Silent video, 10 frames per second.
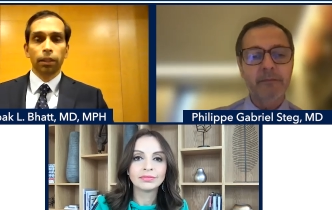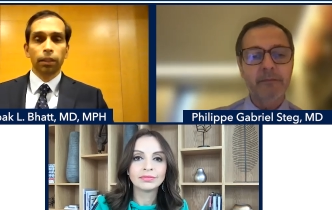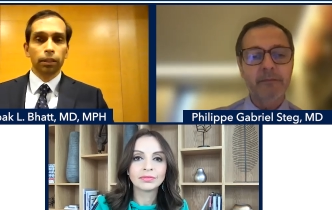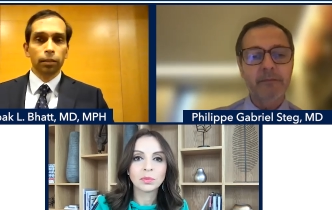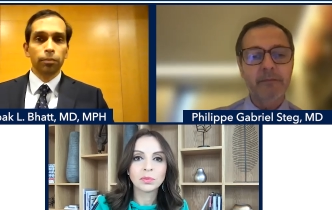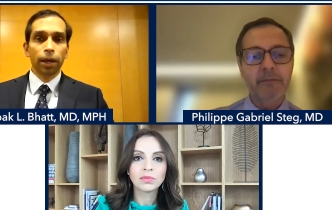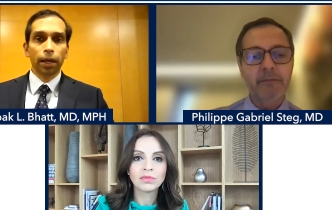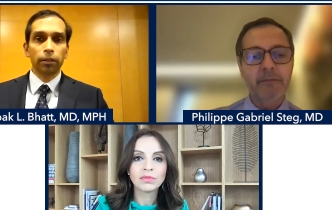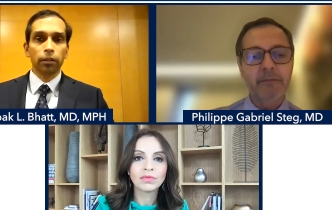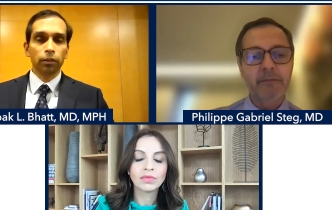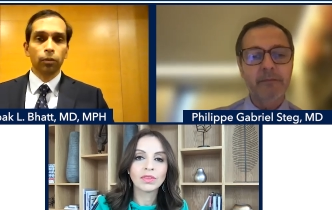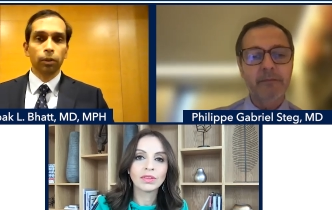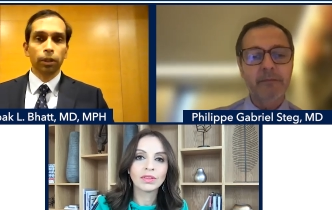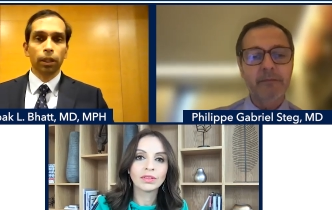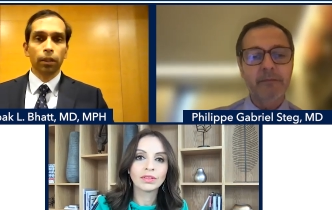Speaker 1: I think the impact on
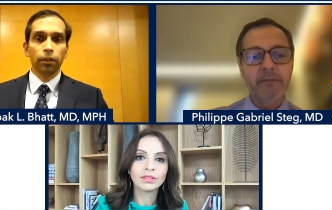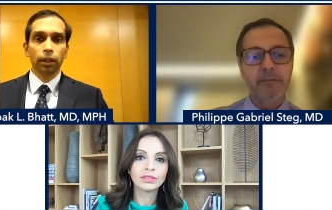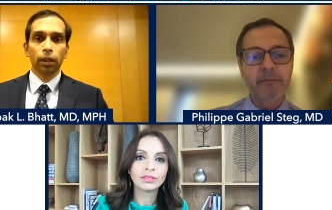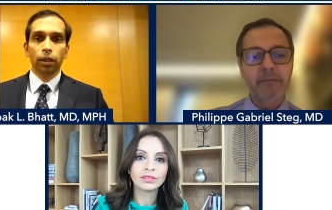global health